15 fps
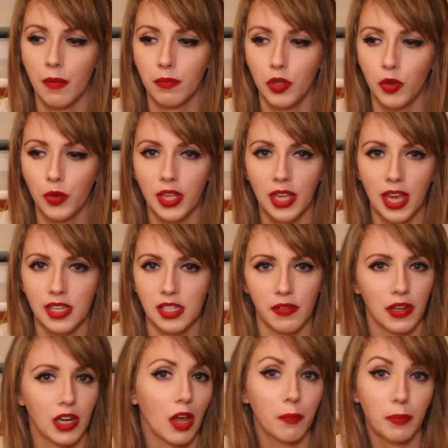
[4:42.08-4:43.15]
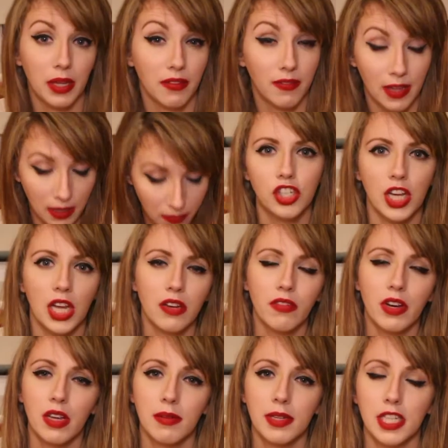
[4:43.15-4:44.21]
you can get something like BV.
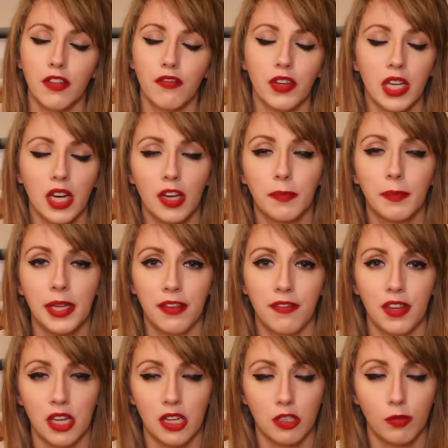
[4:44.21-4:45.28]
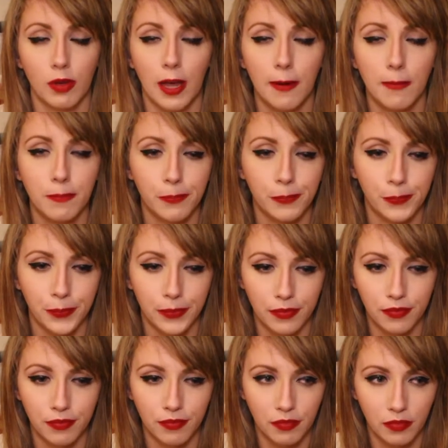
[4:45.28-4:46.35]
Generally with something like BV as well,
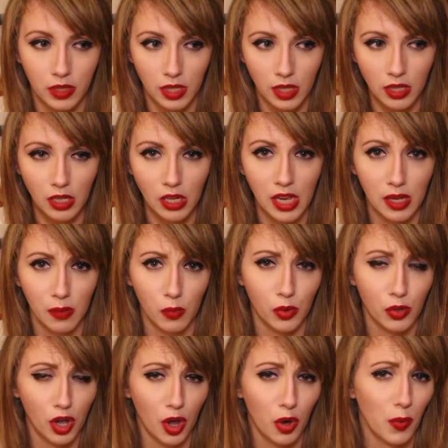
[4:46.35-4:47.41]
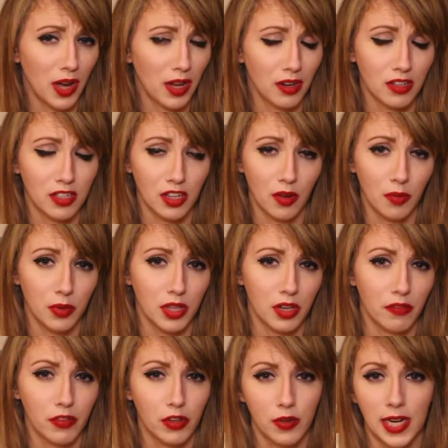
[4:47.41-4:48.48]
it will go away on its own within
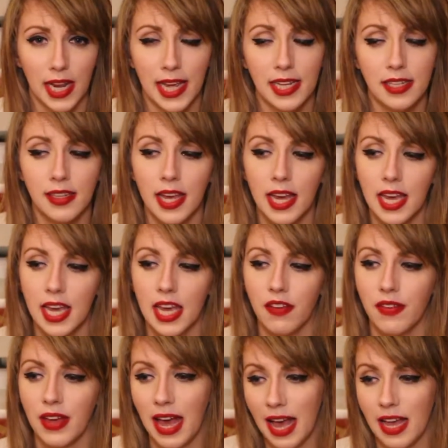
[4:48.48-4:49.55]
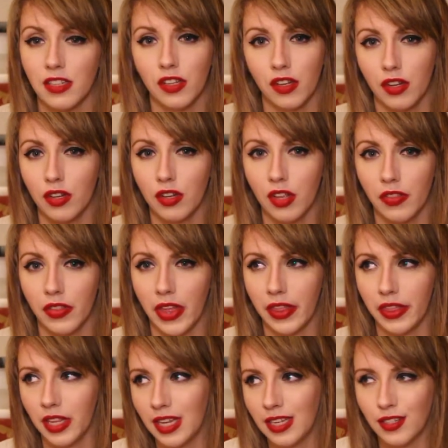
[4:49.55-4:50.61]
a few days. If it hasn't,
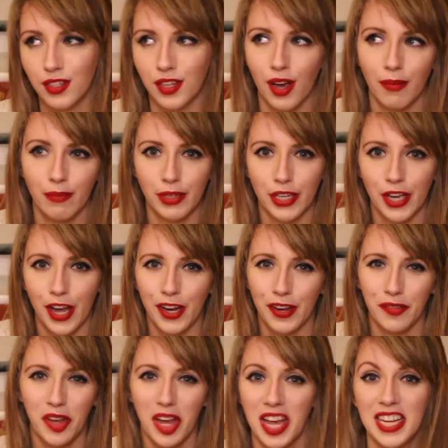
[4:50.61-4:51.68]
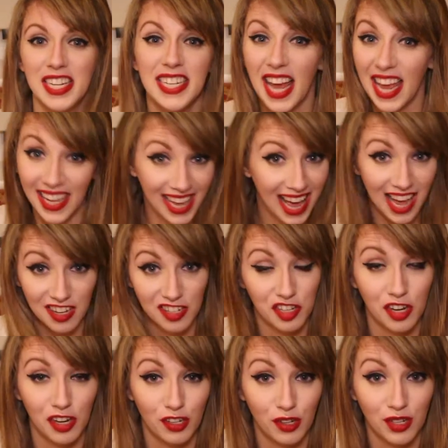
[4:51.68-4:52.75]
then it's time to kind of take
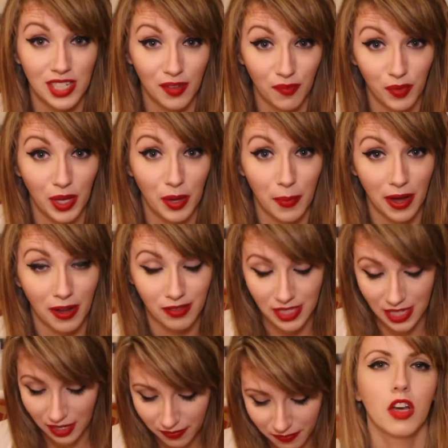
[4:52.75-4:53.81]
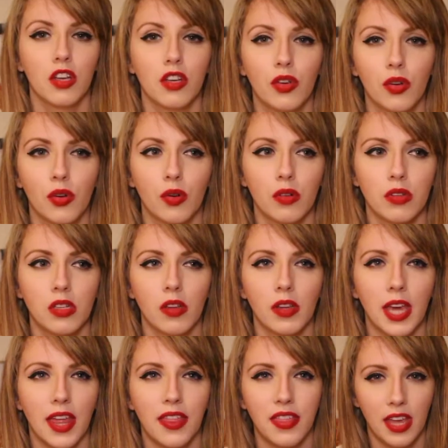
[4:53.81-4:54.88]
action and do something about it. You can also
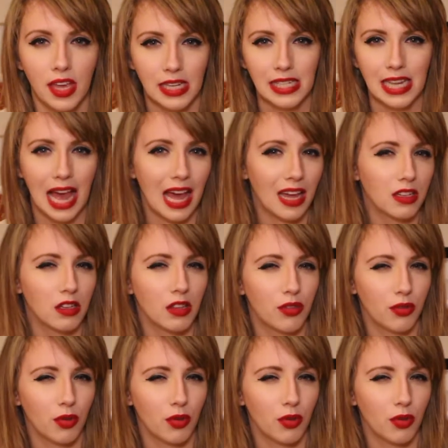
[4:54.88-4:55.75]
get this and